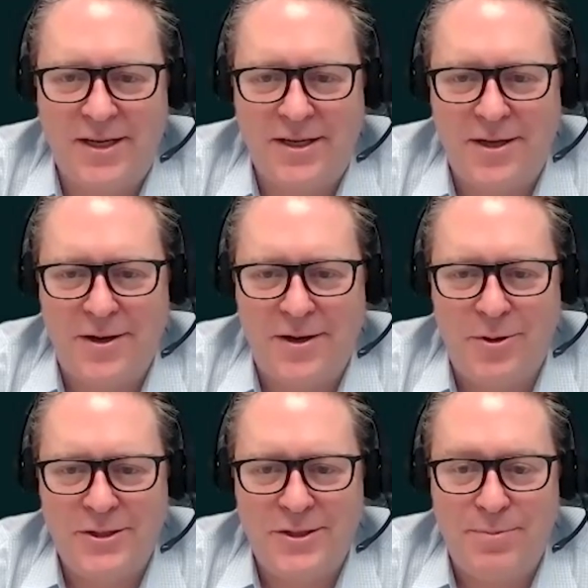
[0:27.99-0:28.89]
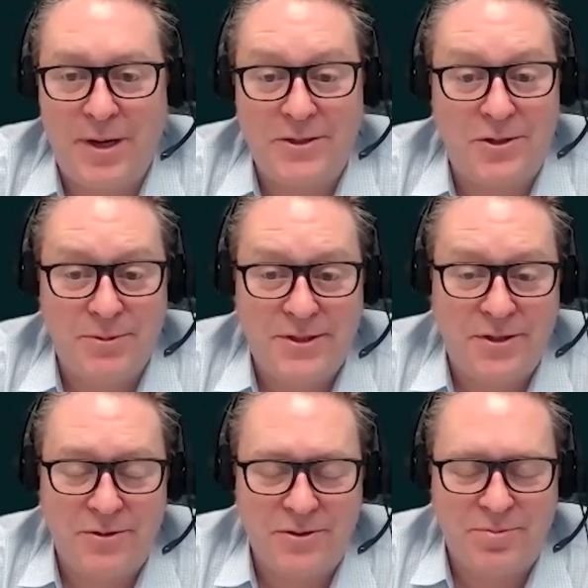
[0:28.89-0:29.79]
an emerging battery
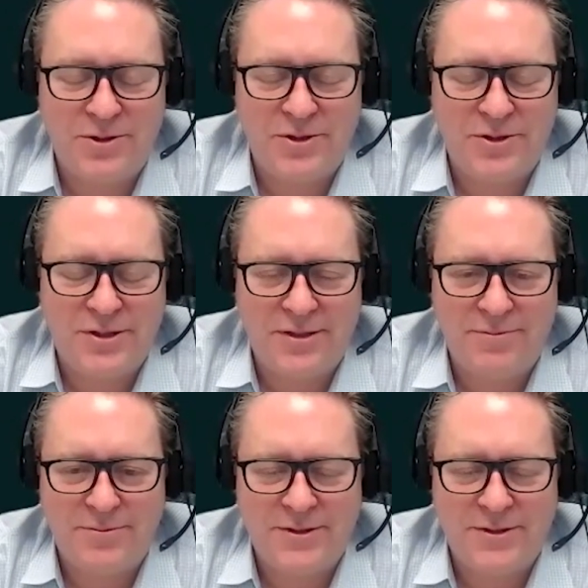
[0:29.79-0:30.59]
materials producer.